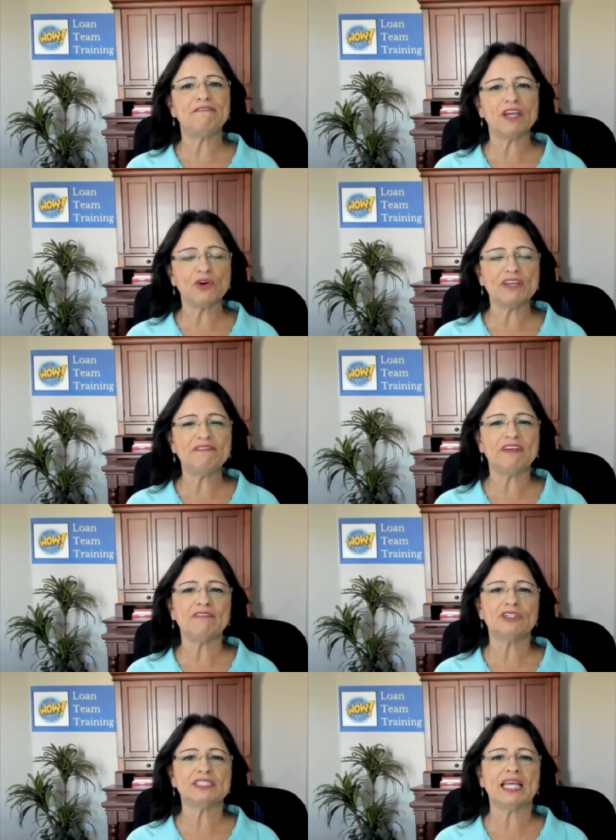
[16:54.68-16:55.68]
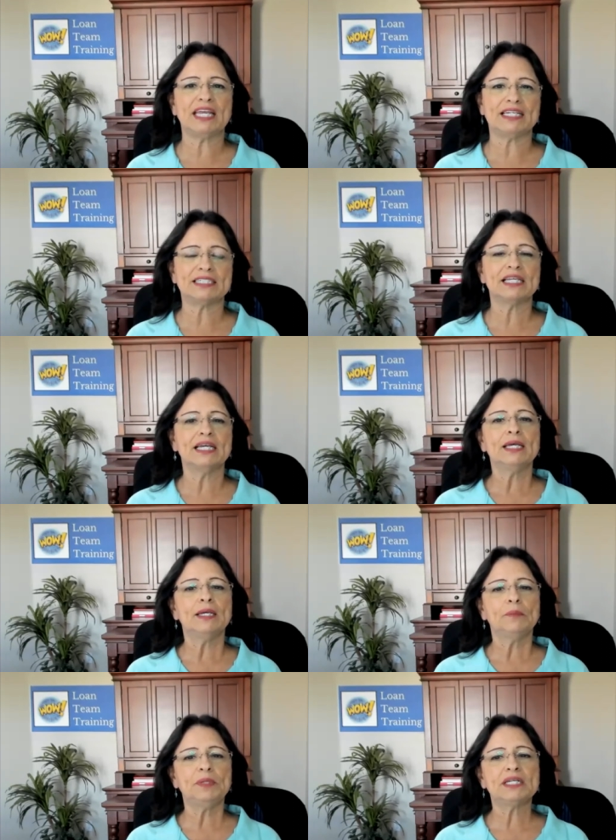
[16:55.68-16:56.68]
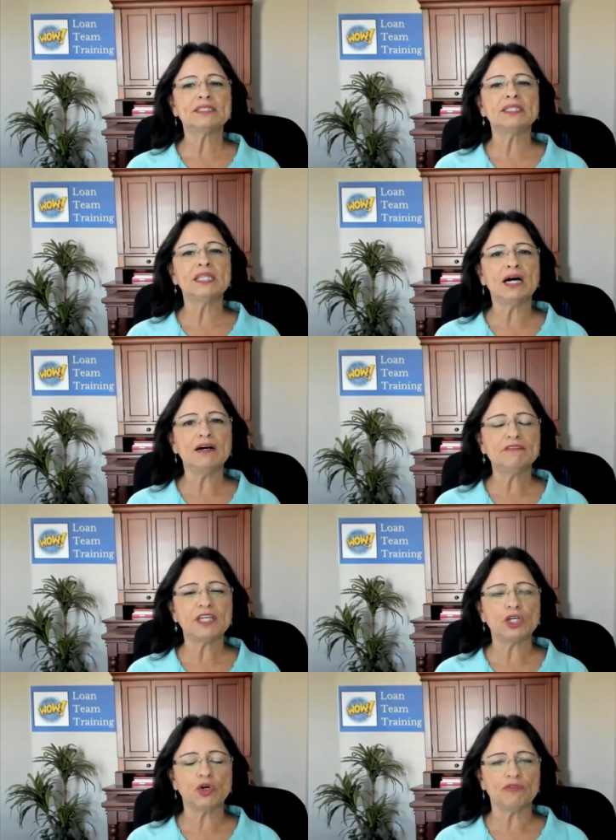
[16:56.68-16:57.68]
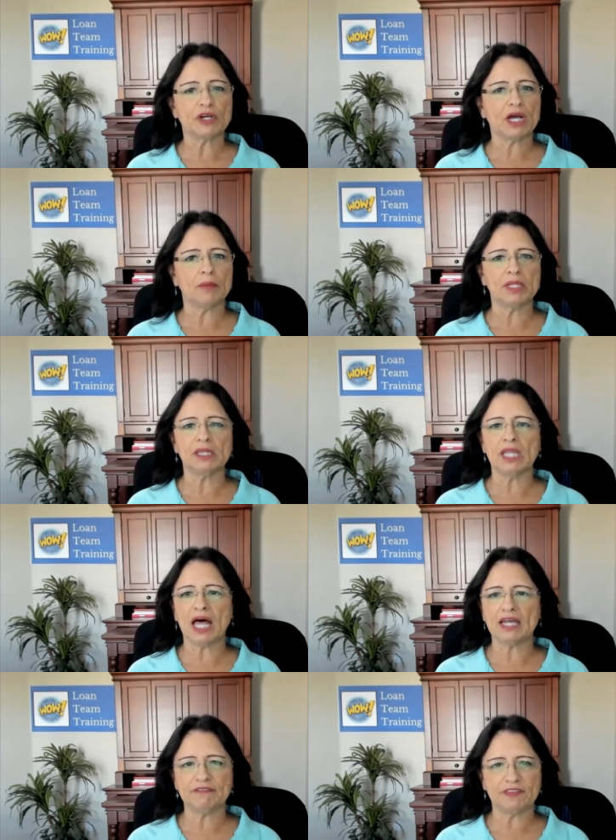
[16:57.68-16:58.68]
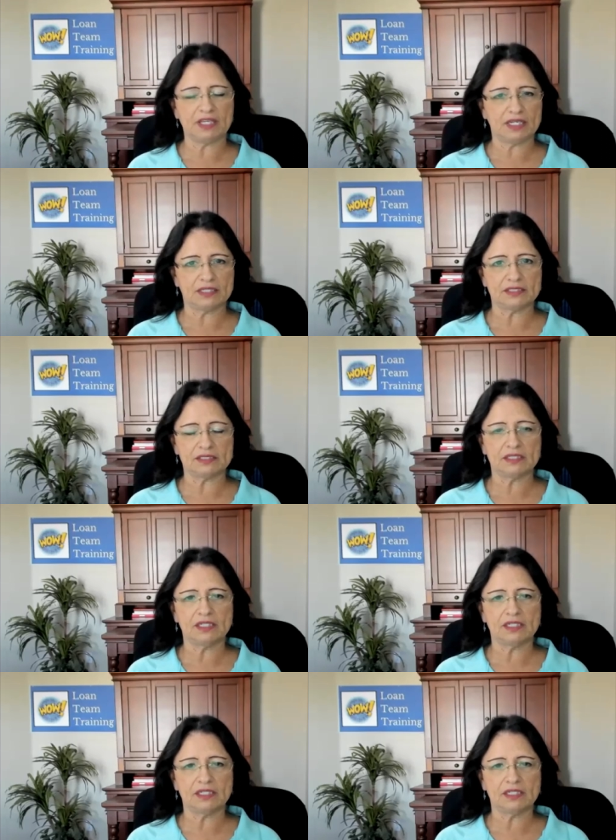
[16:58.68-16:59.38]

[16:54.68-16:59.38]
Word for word: very favorite sayings because love can overcome a lot of things.